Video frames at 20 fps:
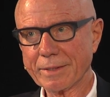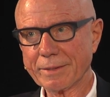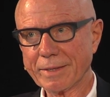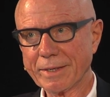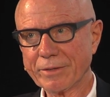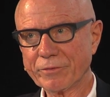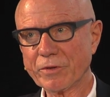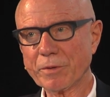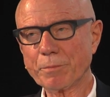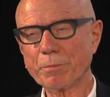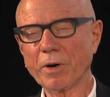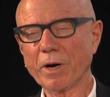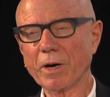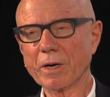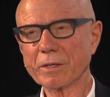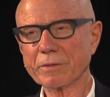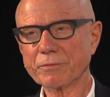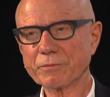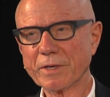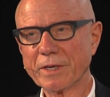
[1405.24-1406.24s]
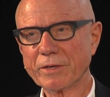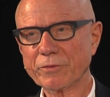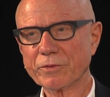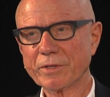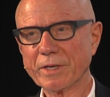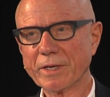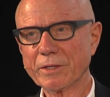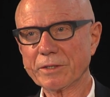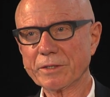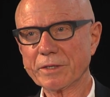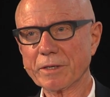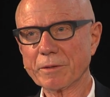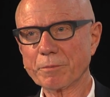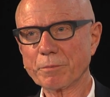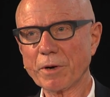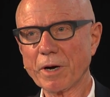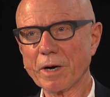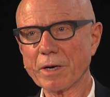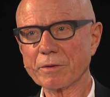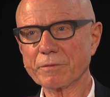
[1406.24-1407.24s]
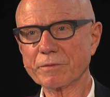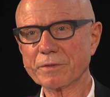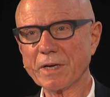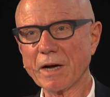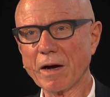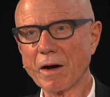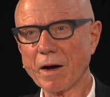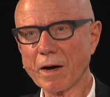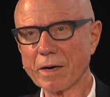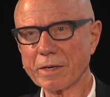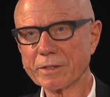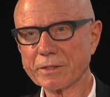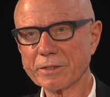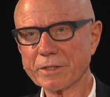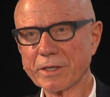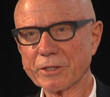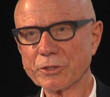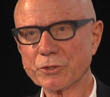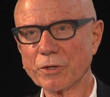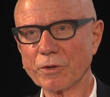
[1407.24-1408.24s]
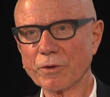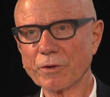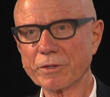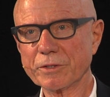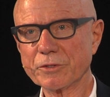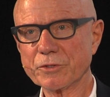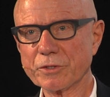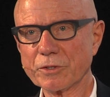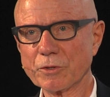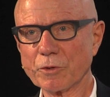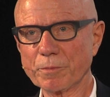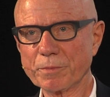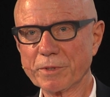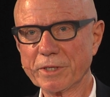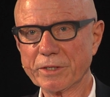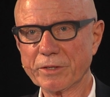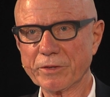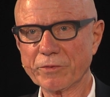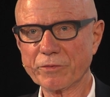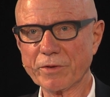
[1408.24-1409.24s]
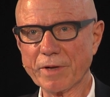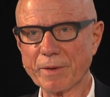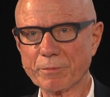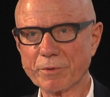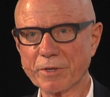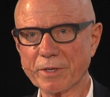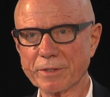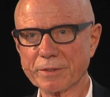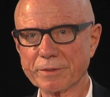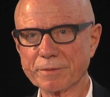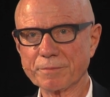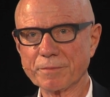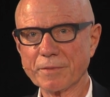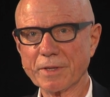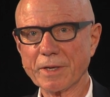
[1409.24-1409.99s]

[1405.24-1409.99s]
is the interior part of the architecture, or is it completely separate?